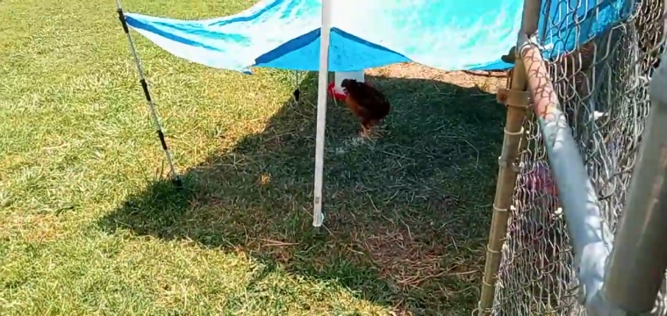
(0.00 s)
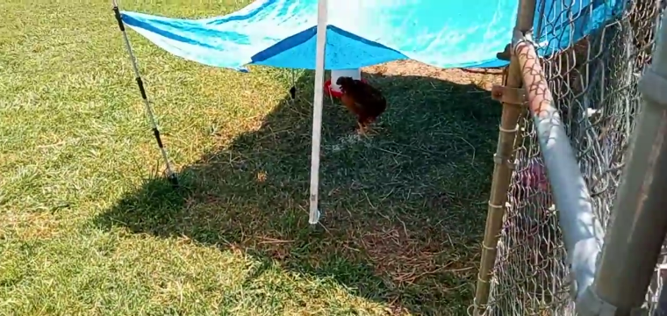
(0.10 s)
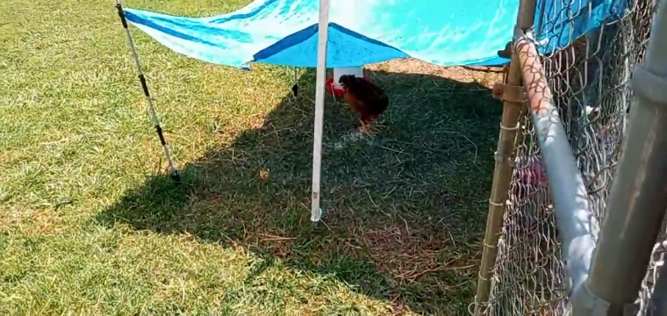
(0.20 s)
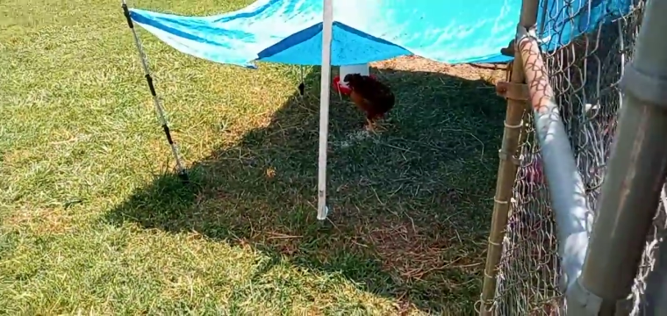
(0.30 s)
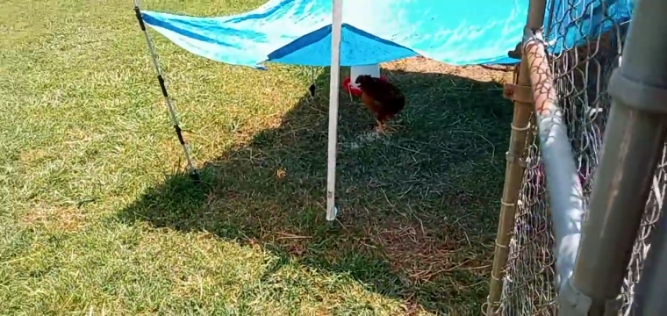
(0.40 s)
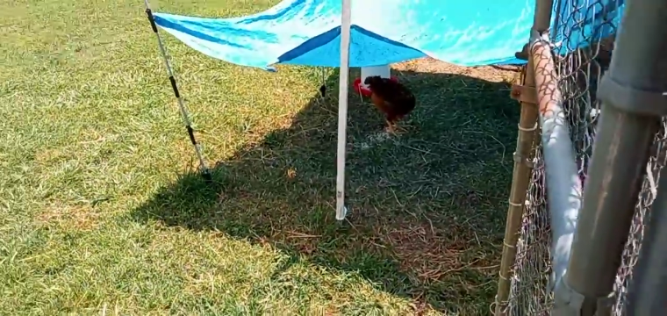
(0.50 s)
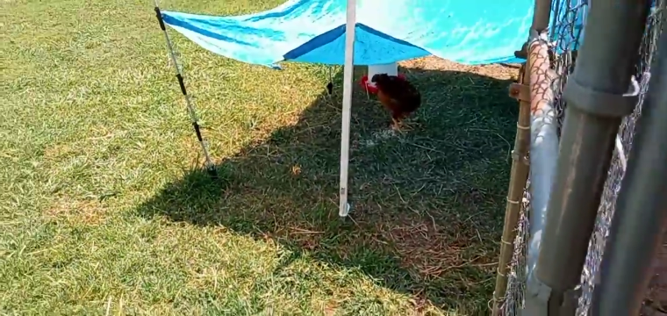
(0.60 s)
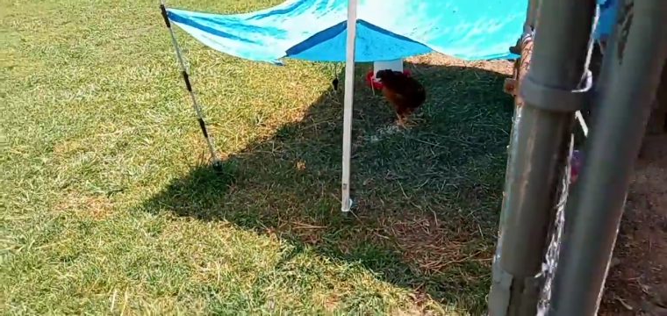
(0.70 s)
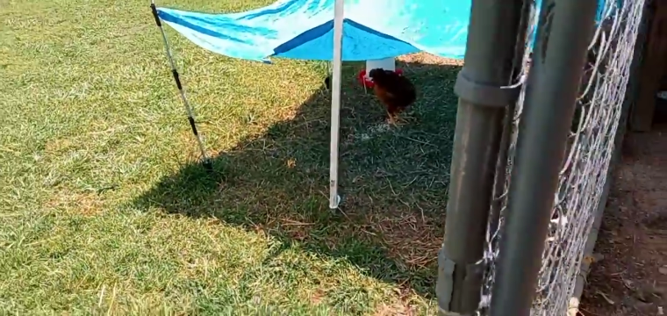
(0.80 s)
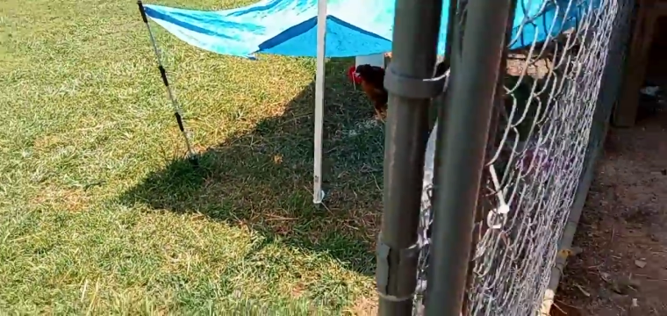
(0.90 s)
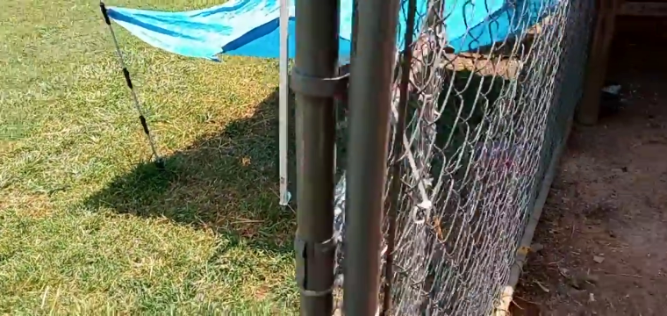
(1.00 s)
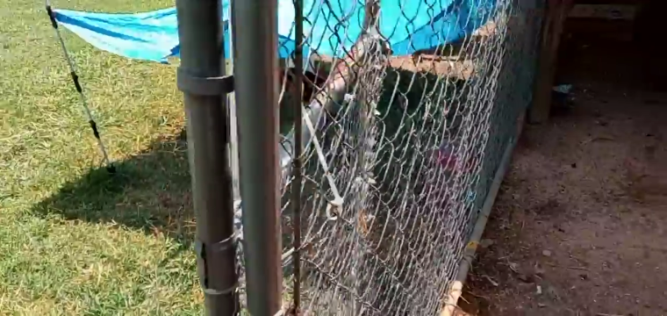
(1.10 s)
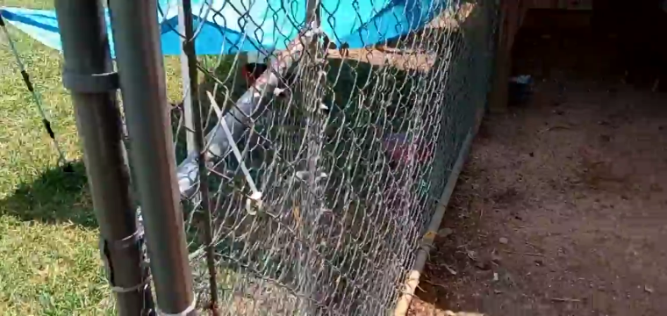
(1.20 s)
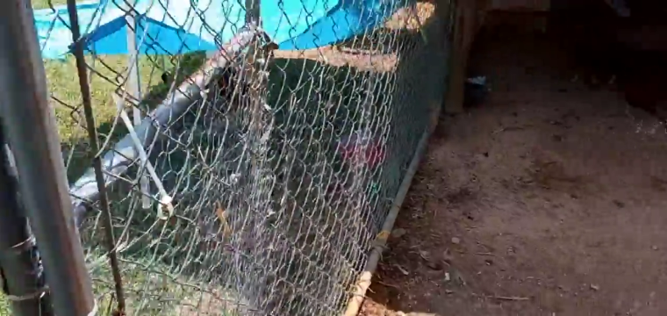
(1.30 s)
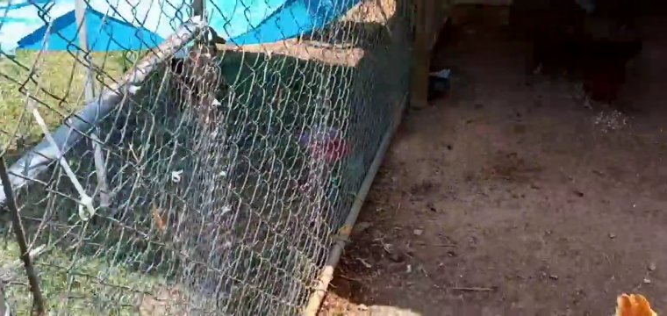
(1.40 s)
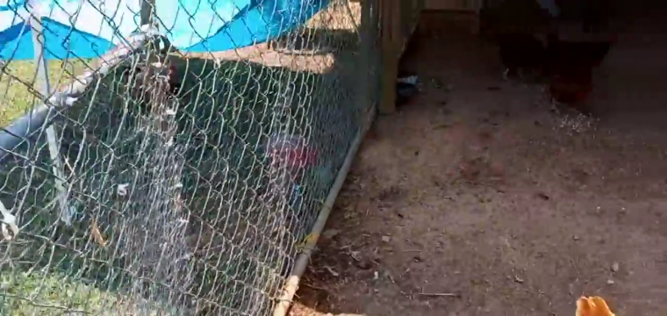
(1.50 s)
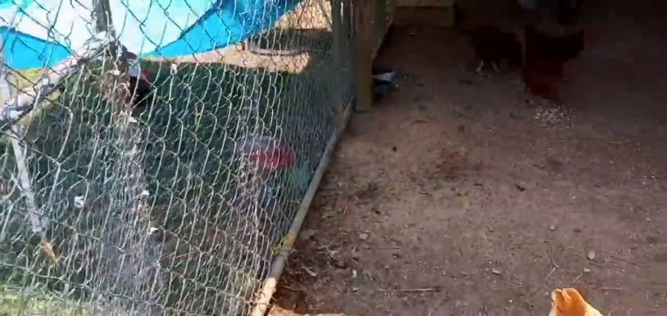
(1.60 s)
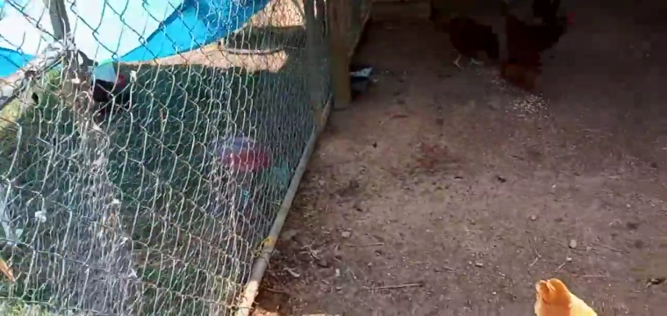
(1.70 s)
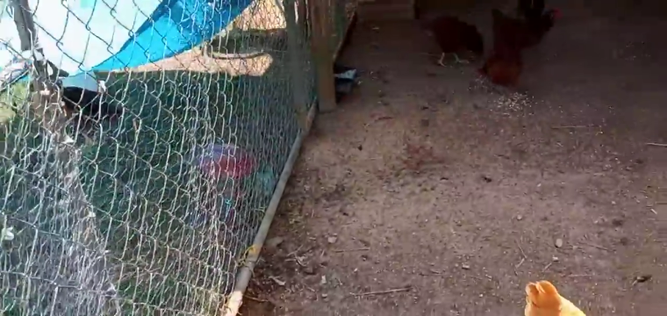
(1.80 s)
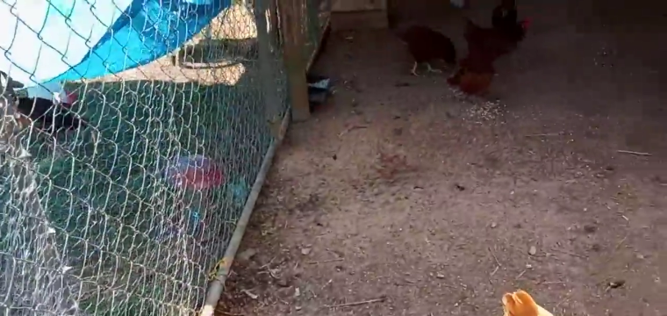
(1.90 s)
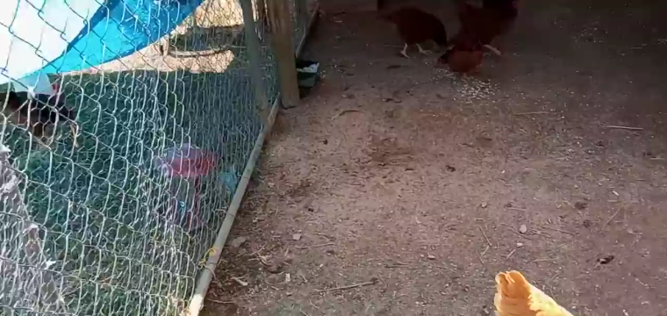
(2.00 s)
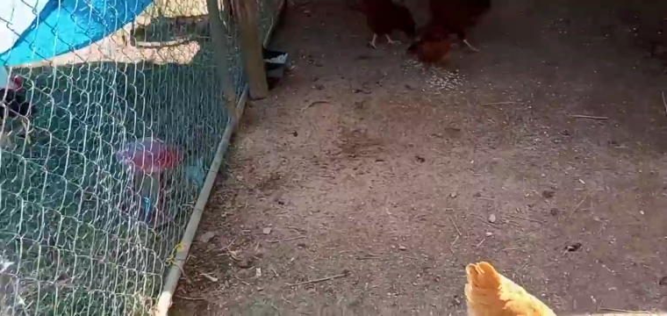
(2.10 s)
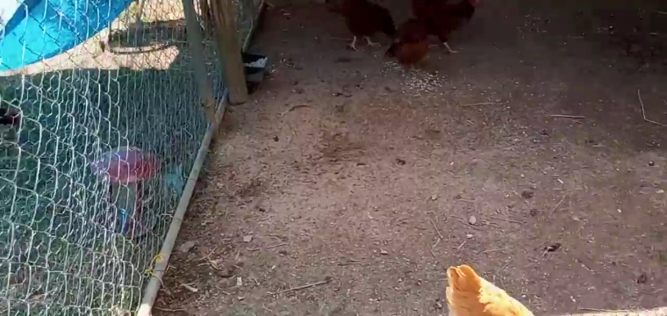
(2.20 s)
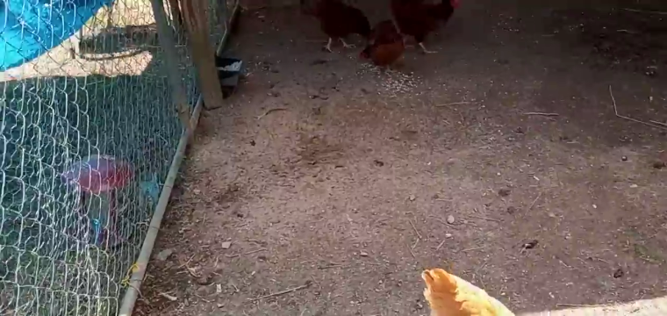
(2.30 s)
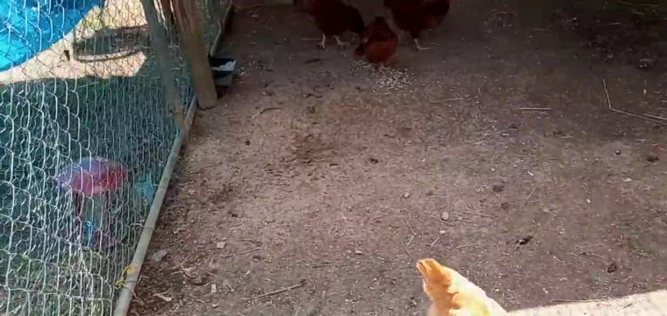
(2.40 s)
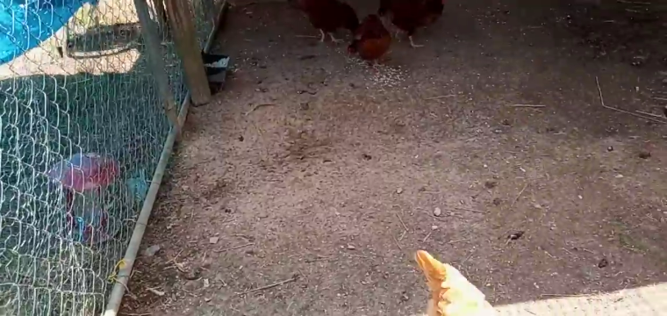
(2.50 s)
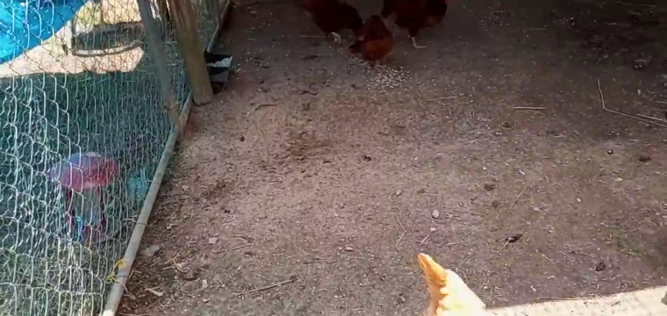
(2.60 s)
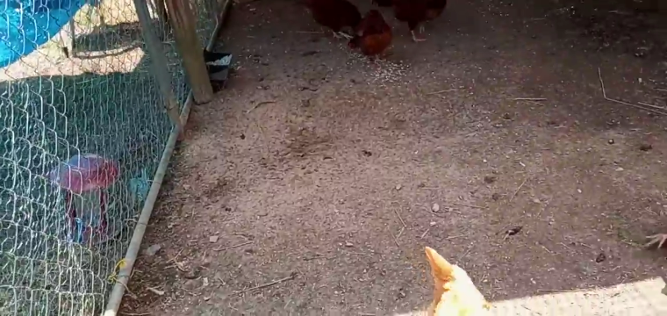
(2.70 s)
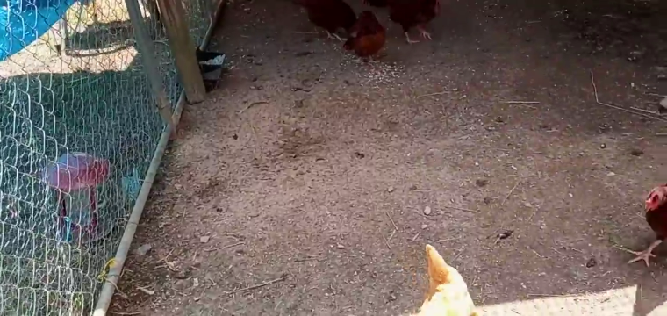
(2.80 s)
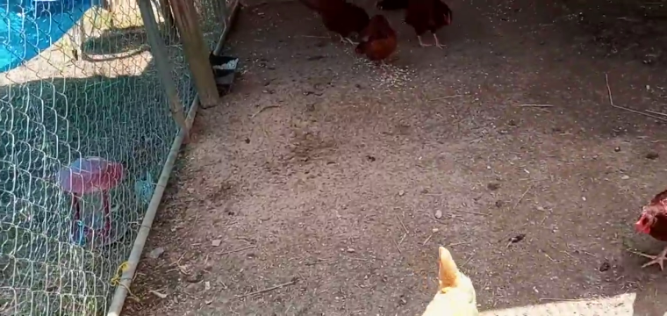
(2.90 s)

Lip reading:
Nobody's mouth can be seen.